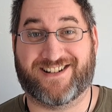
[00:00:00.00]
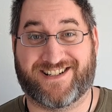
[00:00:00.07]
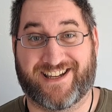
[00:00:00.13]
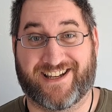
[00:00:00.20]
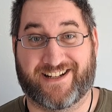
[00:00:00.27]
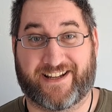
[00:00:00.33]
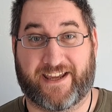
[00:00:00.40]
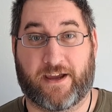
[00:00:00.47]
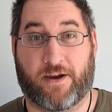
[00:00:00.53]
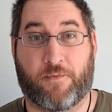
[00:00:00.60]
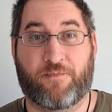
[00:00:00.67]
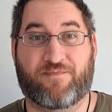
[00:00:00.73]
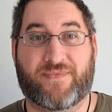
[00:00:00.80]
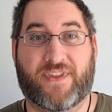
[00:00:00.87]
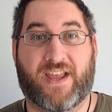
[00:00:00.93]
deity,
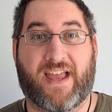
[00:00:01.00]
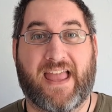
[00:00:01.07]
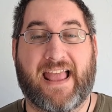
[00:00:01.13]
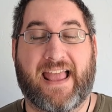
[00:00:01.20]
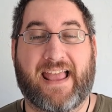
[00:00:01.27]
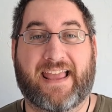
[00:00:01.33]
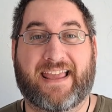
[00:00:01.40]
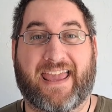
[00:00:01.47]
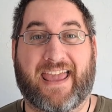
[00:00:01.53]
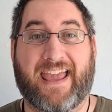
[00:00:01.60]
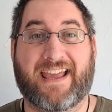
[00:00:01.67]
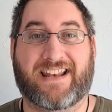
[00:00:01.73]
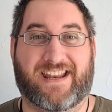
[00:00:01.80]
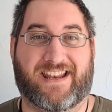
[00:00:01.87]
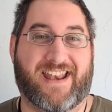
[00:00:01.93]

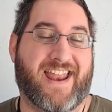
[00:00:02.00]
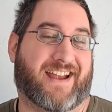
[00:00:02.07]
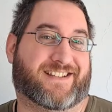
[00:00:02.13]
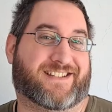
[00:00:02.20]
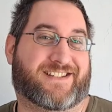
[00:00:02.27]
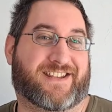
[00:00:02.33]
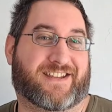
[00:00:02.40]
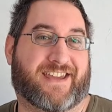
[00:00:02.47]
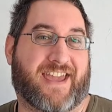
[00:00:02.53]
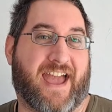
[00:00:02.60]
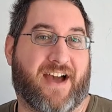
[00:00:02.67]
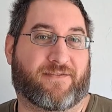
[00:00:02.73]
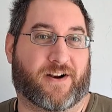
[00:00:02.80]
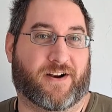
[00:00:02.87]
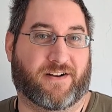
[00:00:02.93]
hid next to the
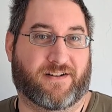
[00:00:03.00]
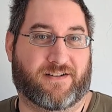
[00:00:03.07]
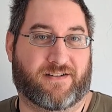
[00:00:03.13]
cavern